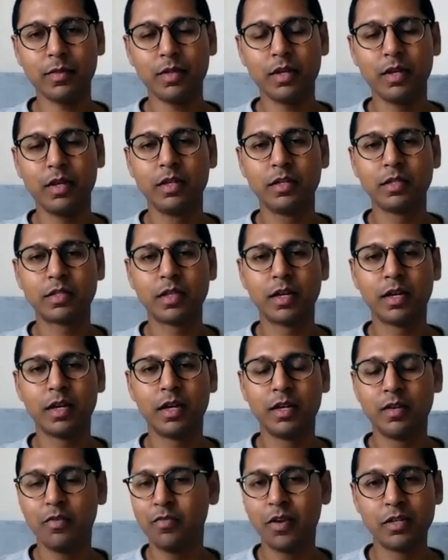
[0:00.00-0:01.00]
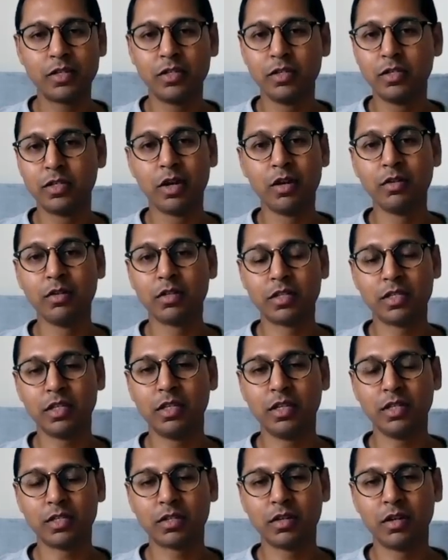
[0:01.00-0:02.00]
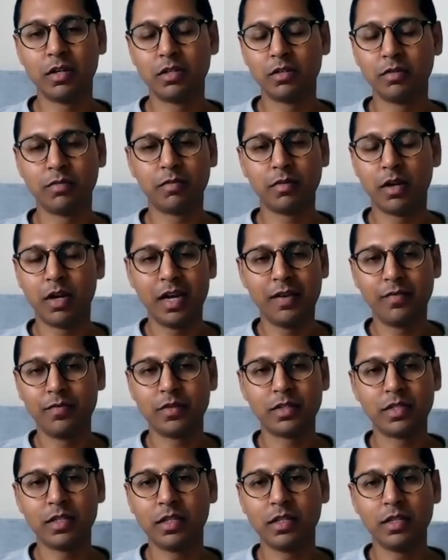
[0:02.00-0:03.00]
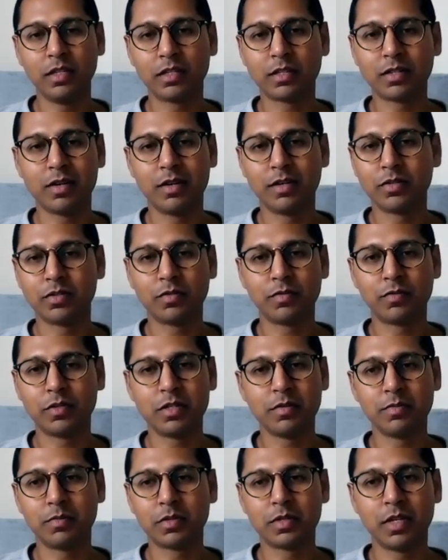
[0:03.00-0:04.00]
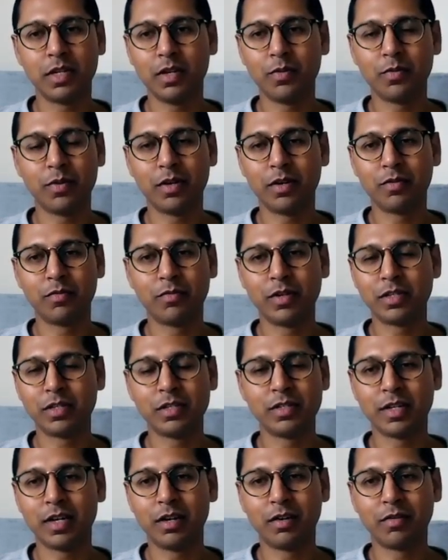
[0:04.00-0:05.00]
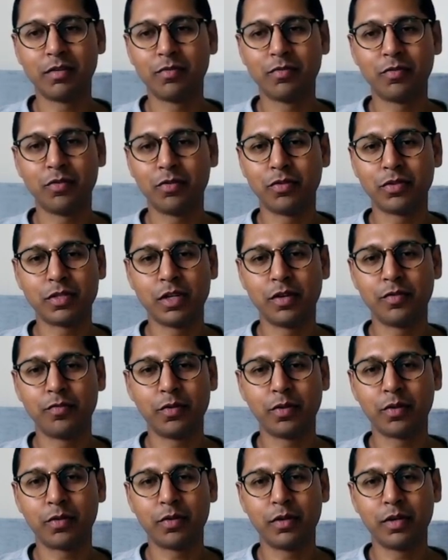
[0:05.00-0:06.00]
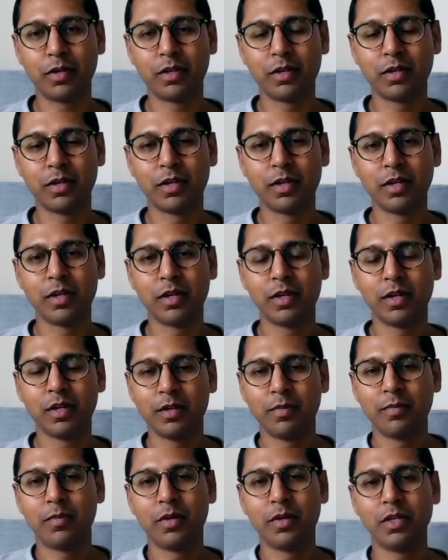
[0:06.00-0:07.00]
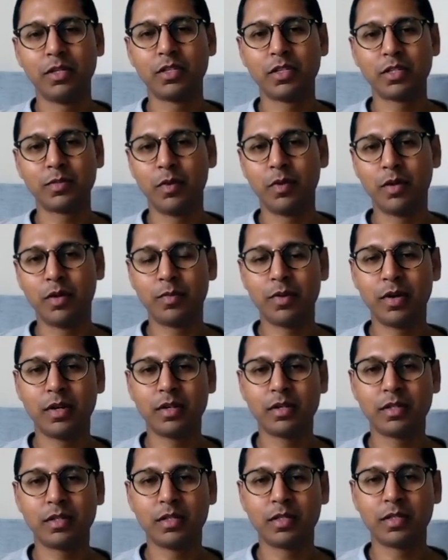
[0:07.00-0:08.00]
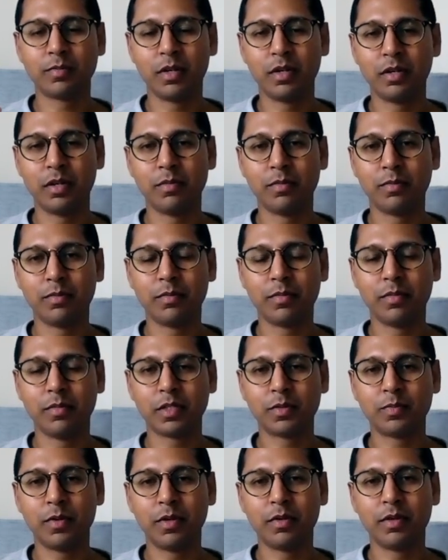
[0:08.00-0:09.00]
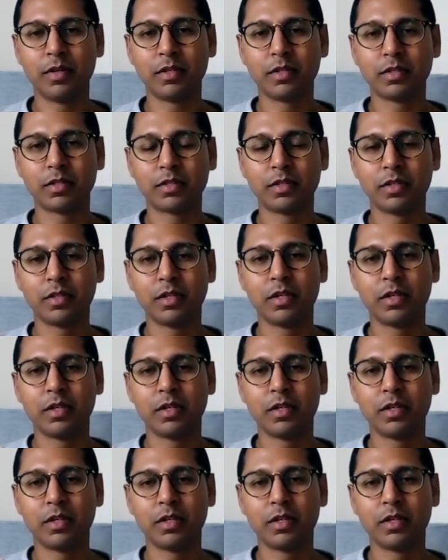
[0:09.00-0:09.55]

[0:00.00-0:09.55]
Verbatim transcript: is that, and in fact, you don't see these kind of, I haven't seen these kinds of tips anywhere written down for self inquiry, but it's just my own practice, my own experience.